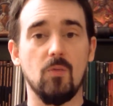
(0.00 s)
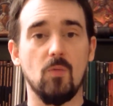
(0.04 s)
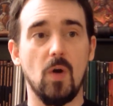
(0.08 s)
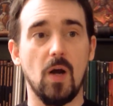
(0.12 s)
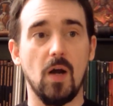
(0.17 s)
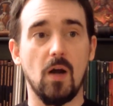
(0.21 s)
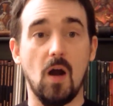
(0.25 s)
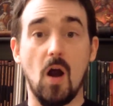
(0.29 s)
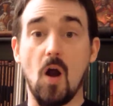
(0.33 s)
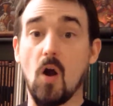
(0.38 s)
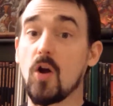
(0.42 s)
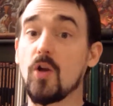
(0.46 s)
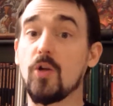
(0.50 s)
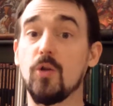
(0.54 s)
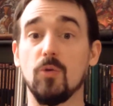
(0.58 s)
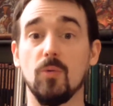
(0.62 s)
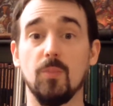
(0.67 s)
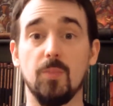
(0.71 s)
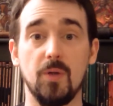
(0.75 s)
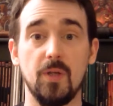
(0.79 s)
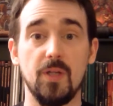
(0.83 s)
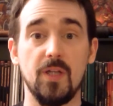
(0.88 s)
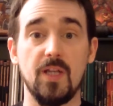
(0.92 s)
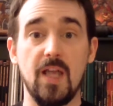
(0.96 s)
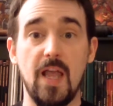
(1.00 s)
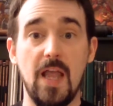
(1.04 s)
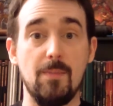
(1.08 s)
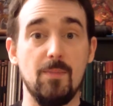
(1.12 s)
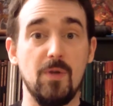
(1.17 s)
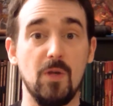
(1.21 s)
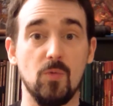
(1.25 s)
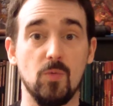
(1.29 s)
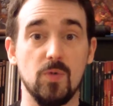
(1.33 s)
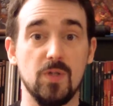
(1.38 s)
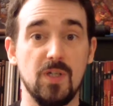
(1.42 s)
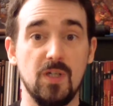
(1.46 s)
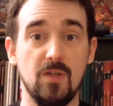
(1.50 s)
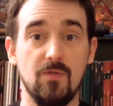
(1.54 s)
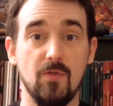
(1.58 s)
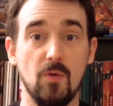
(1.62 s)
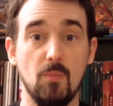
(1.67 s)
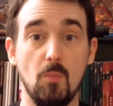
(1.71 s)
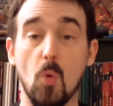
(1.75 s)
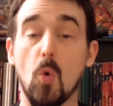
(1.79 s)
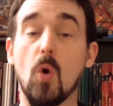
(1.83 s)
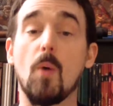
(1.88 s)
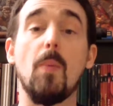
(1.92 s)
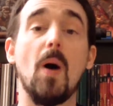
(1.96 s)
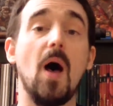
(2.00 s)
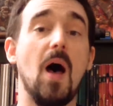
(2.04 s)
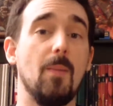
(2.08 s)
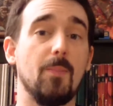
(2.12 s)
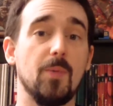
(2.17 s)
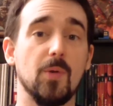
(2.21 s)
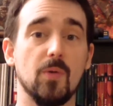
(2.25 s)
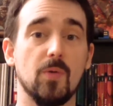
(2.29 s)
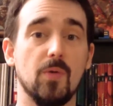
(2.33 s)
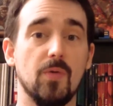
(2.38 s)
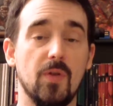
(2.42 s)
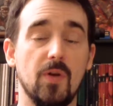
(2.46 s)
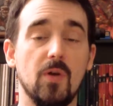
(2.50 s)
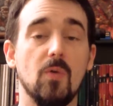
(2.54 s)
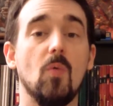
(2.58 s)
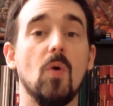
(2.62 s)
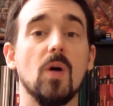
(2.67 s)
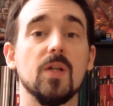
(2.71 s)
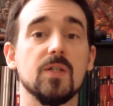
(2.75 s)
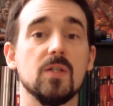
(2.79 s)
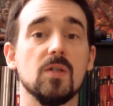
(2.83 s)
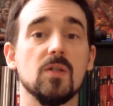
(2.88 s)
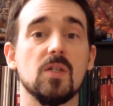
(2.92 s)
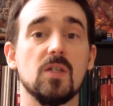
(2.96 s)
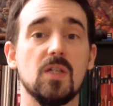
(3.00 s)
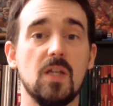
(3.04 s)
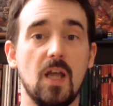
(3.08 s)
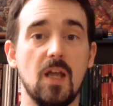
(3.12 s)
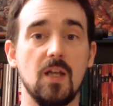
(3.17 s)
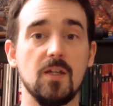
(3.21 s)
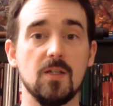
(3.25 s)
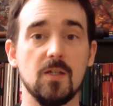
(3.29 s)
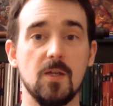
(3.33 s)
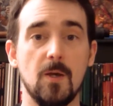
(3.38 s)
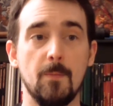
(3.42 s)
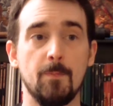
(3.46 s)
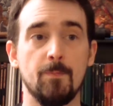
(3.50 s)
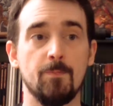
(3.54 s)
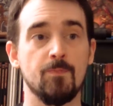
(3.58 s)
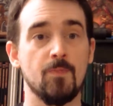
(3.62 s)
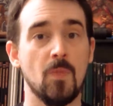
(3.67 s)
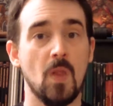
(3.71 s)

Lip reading: where arguably gaming was even more popular than it was in the States.